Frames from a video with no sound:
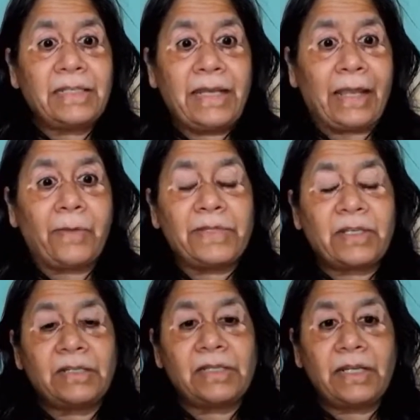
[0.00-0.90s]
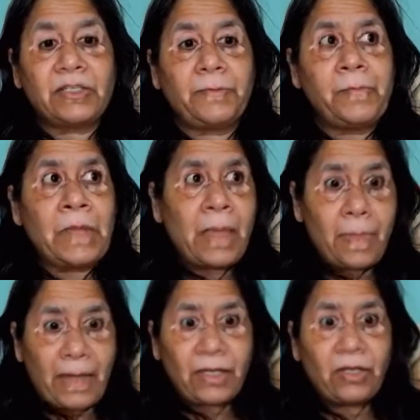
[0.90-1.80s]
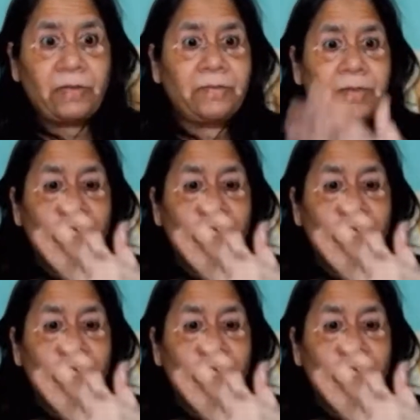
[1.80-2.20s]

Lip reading: and language translation. That kind of